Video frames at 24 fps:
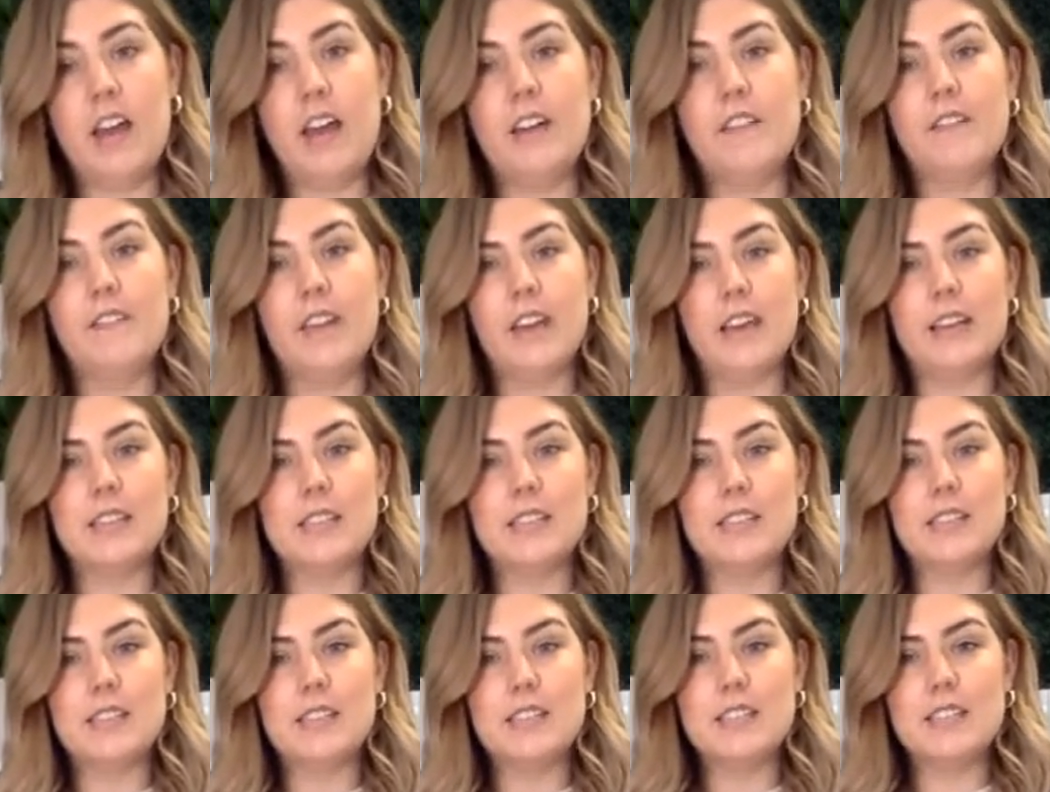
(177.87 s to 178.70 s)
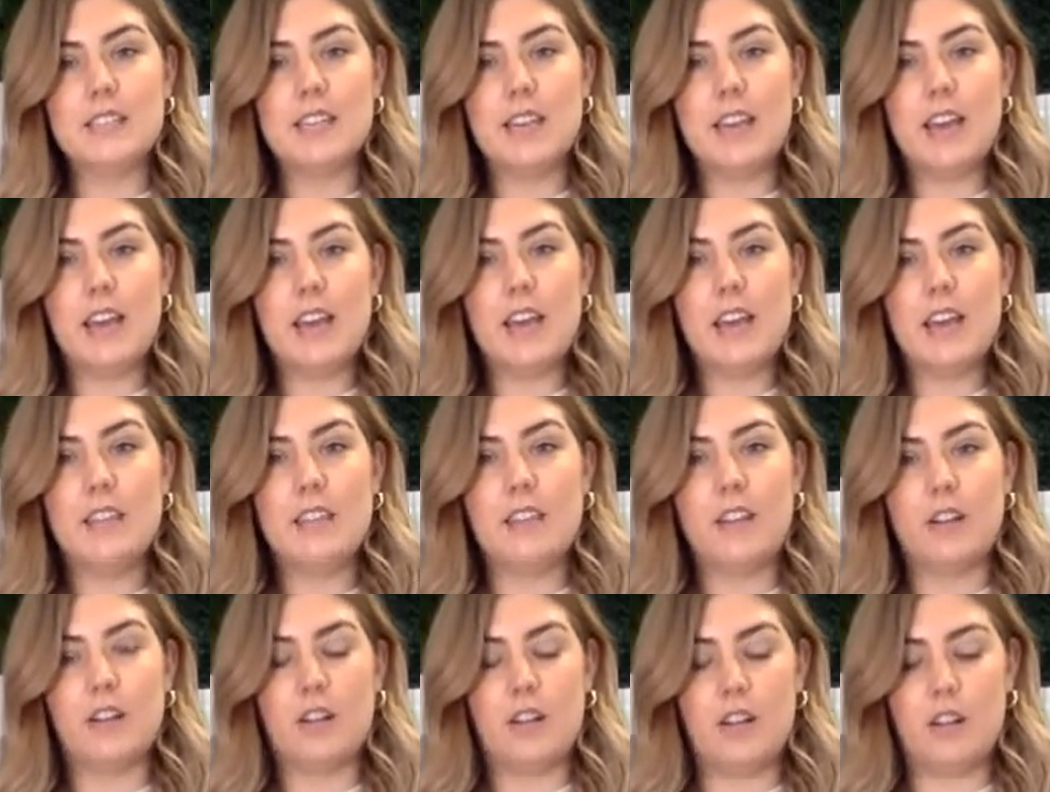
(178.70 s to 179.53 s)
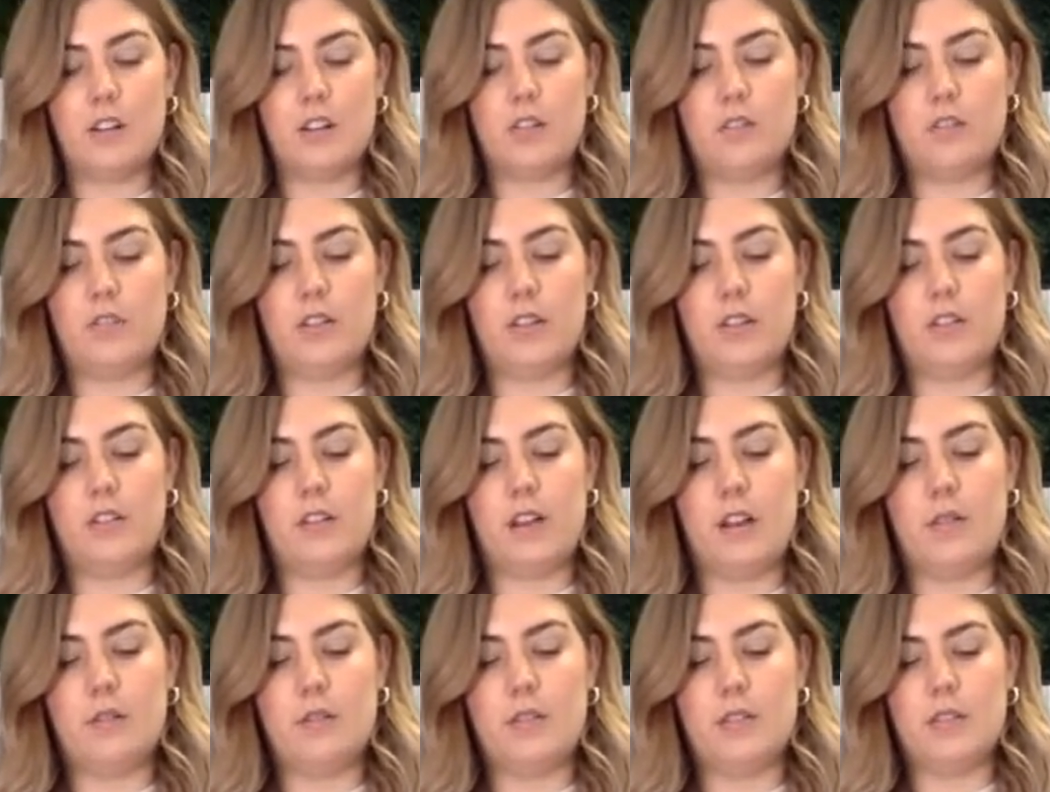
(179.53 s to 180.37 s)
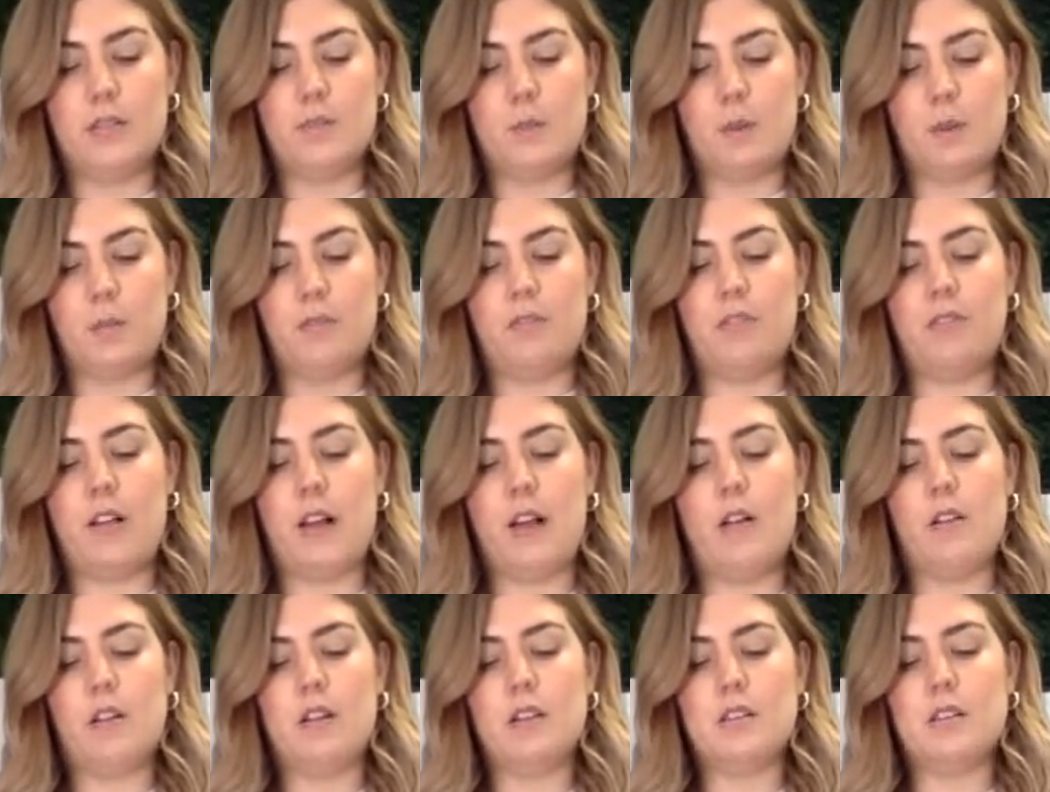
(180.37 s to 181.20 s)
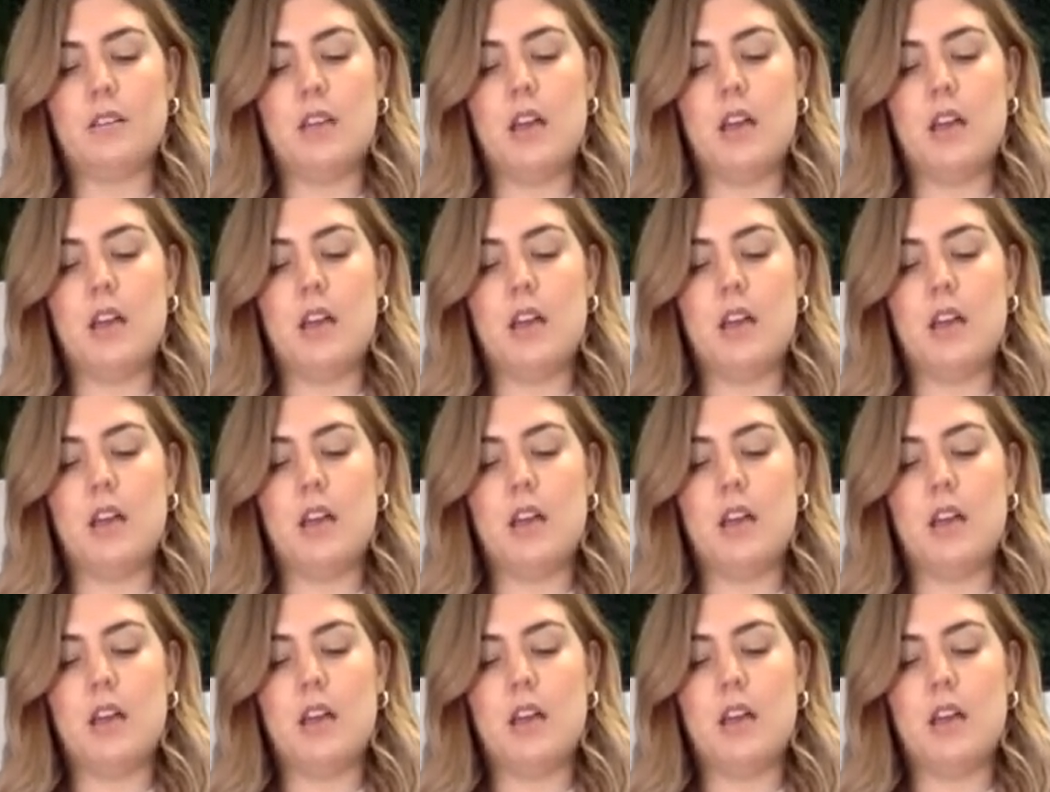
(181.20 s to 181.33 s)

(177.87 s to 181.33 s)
vases today that are going to look really great with these purple flowers.